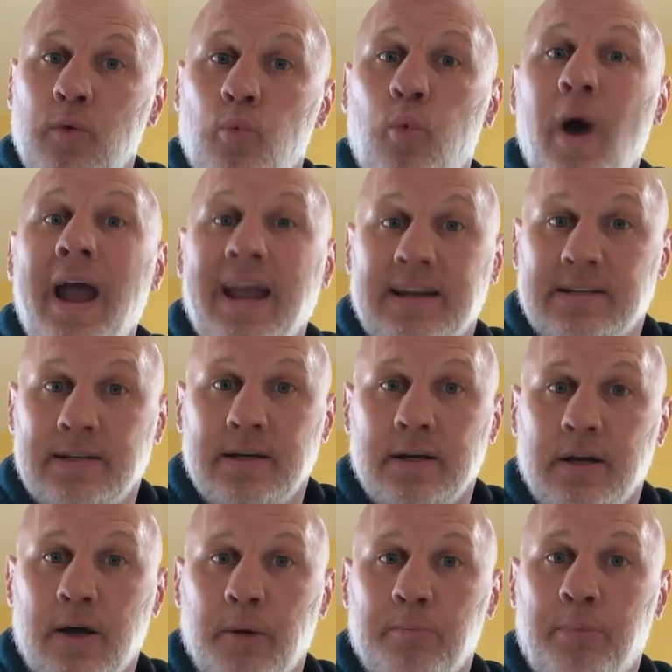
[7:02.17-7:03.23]
weight
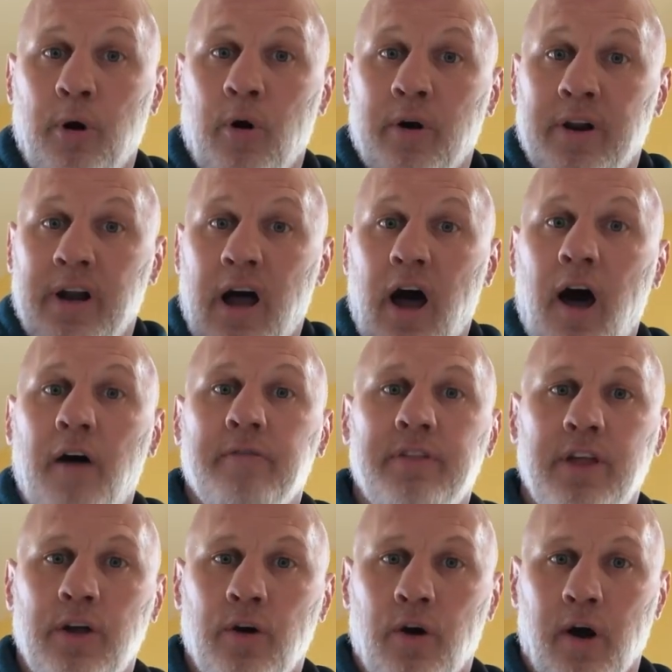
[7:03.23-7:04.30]
component of
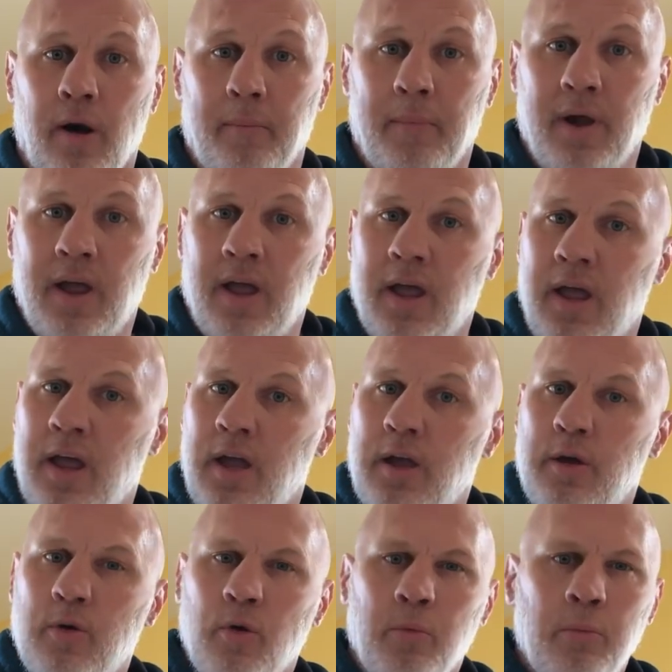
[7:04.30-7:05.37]
the arm.
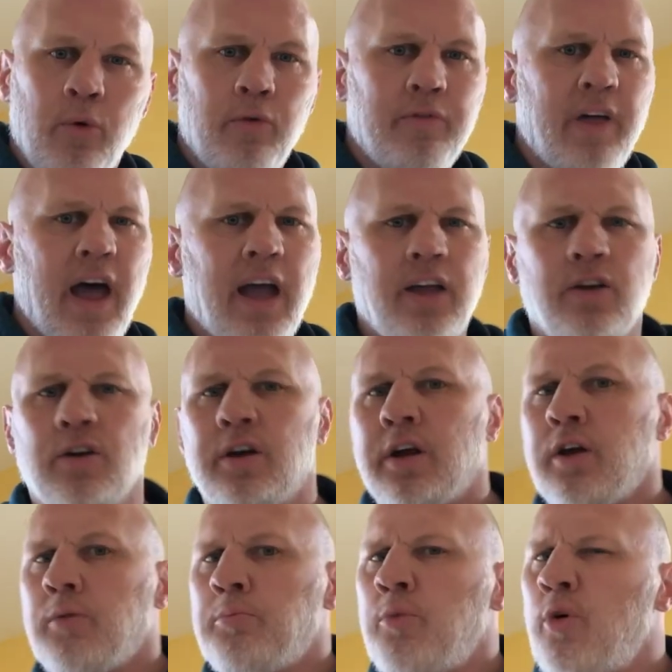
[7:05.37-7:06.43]
You remove that, you
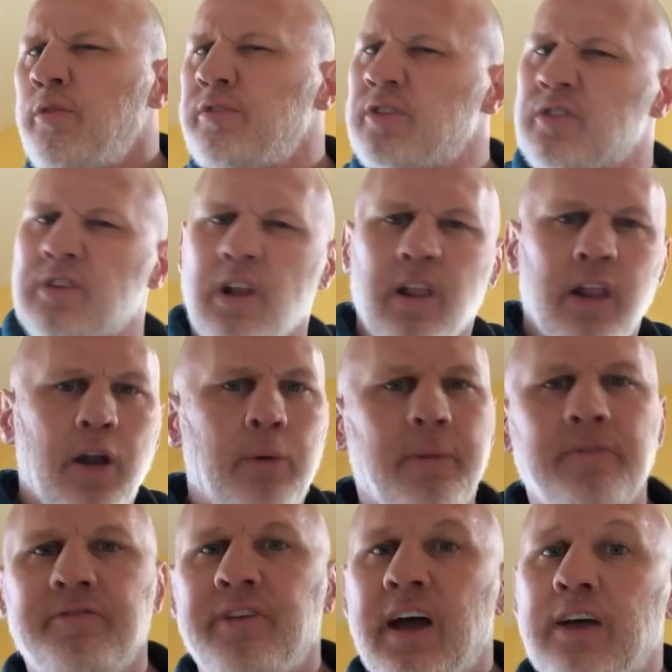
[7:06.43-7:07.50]
can move just a little
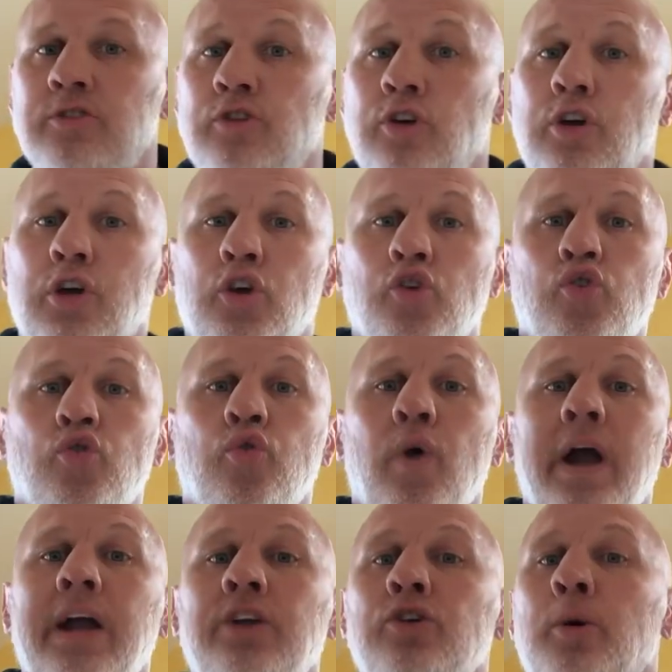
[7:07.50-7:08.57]
bit faster. You can
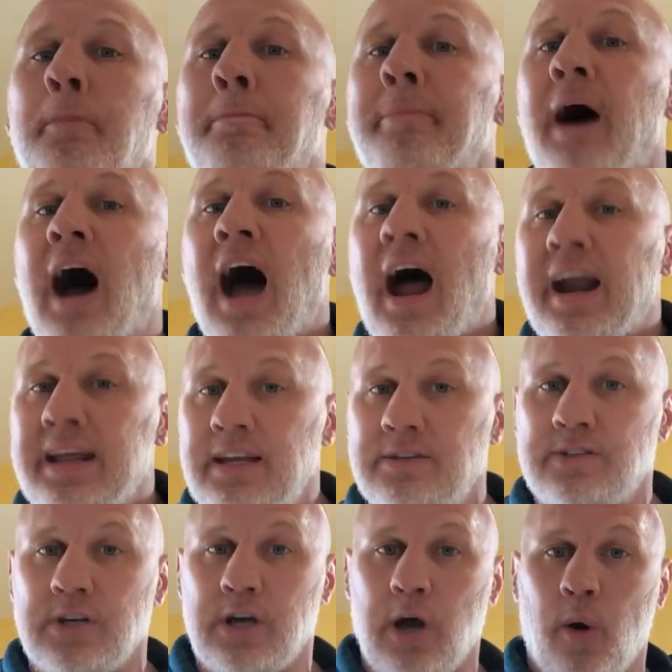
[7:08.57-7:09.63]
train your body
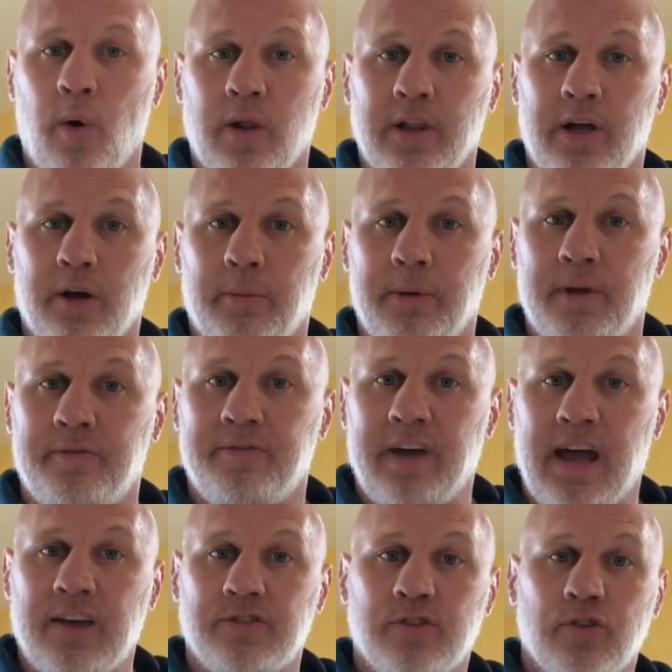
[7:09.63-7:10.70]
to go a little bit
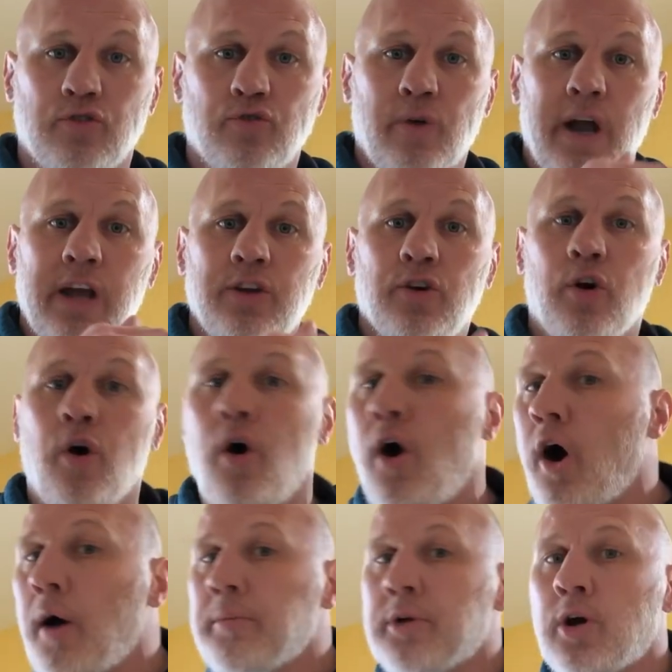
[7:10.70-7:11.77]
faster, train your
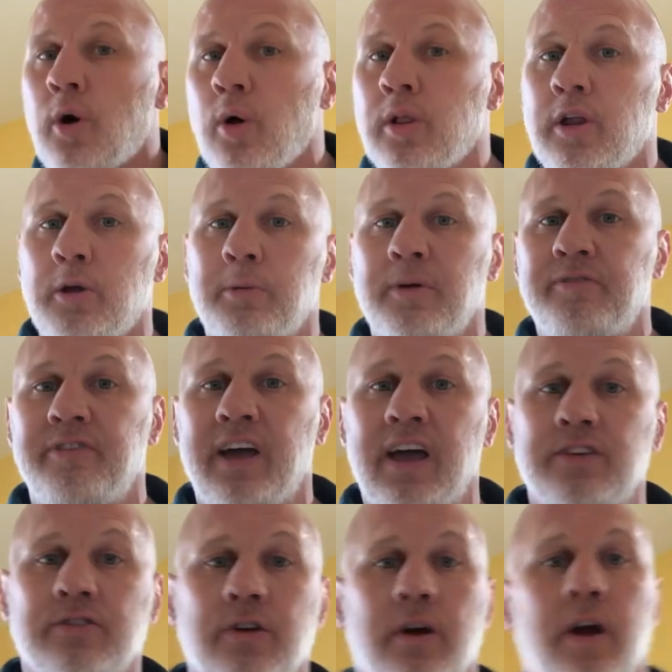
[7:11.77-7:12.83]
arm to go a little bit
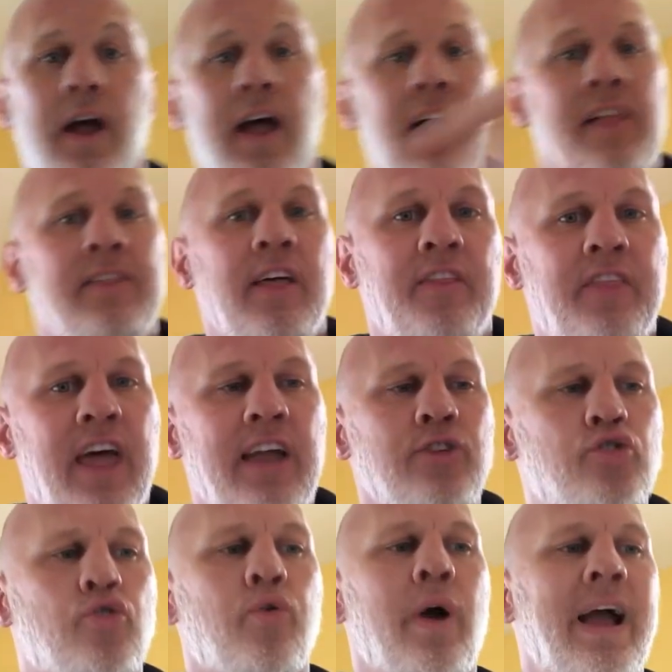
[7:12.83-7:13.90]
faster, that then
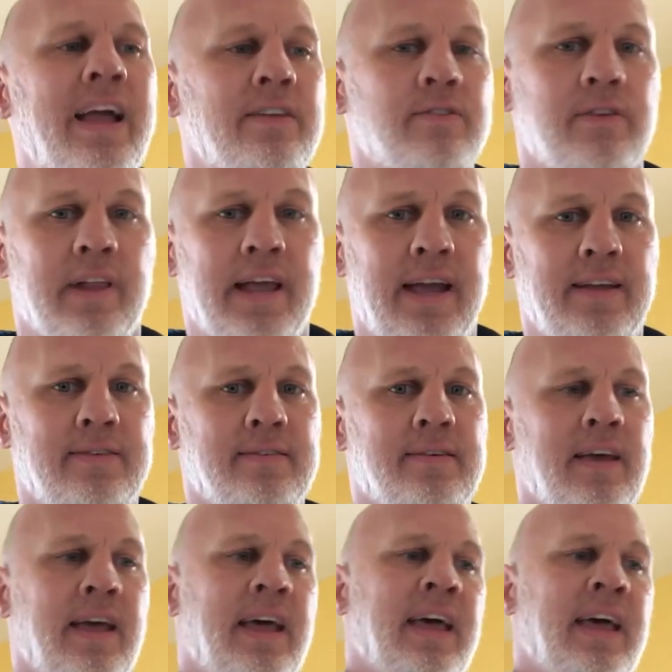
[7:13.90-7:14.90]
translates